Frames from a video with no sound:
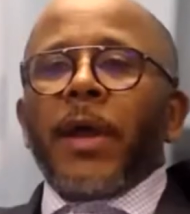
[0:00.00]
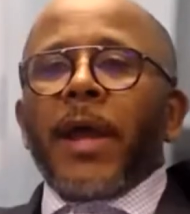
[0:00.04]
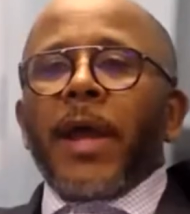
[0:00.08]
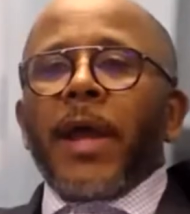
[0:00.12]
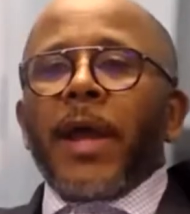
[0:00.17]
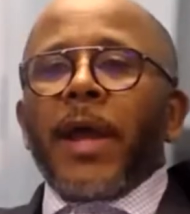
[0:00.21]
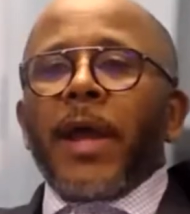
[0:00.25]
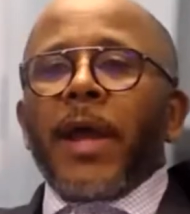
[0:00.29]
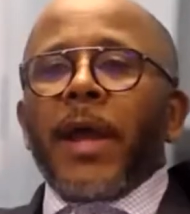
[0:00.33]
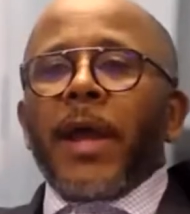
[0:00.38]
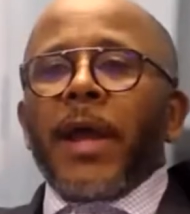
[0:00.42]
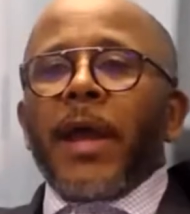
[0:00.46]

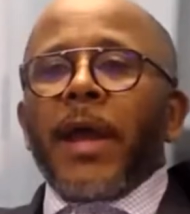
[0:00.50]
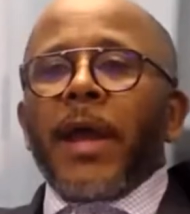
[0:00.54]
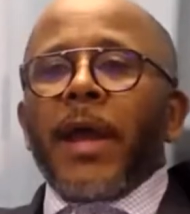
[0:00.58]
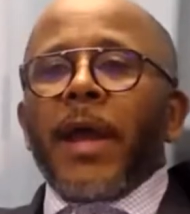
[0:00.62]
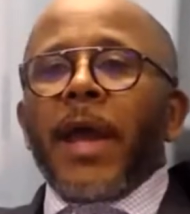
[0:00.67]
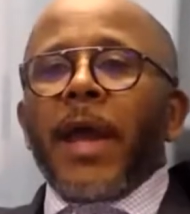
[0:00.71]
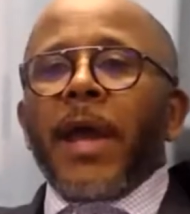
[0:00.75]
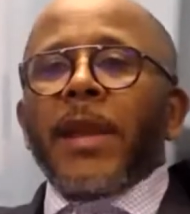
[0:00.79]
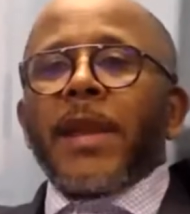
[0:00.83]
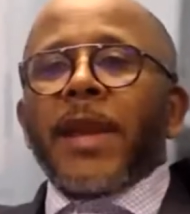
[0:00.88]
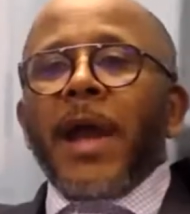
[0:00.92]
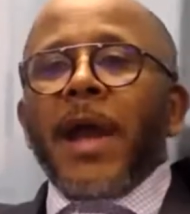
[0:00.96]

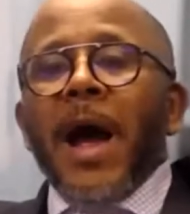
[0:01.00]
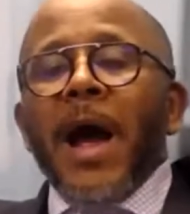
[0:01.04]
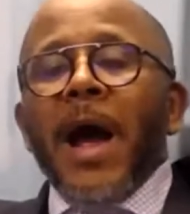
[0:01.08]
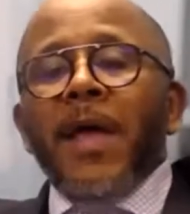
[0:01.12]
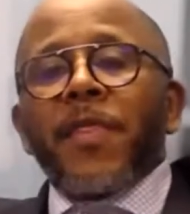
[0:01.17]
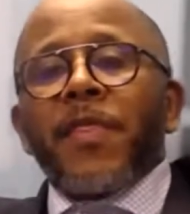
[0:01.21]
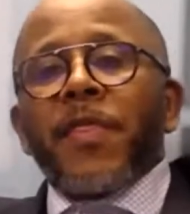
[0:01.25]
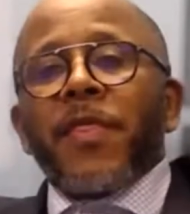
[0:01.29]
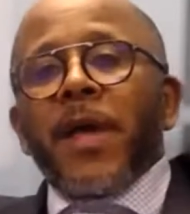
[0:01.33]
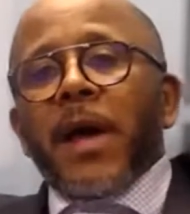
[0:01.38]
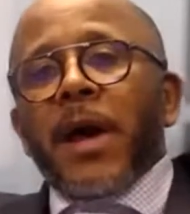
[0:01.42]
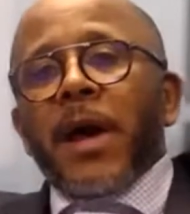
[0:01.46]
and
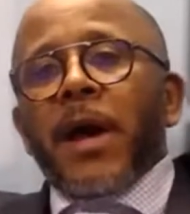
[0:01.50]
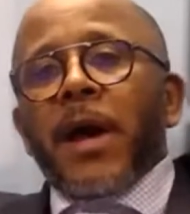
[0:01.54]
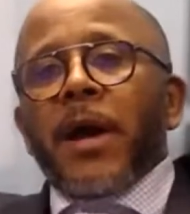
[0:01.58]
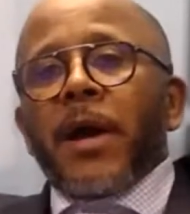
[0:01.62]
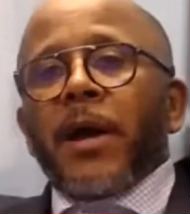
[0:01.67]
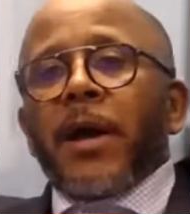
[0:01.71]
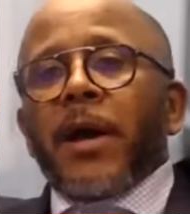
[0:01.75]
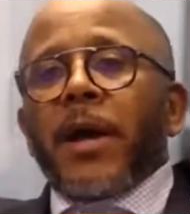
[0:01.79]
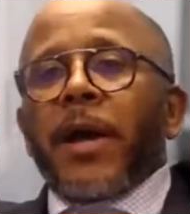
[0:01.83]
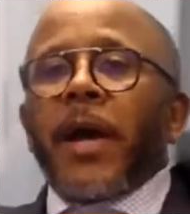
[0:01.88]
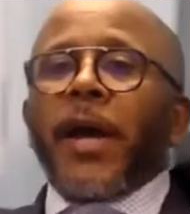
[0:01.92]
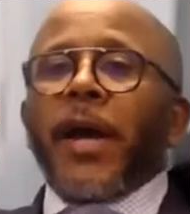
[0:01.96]
other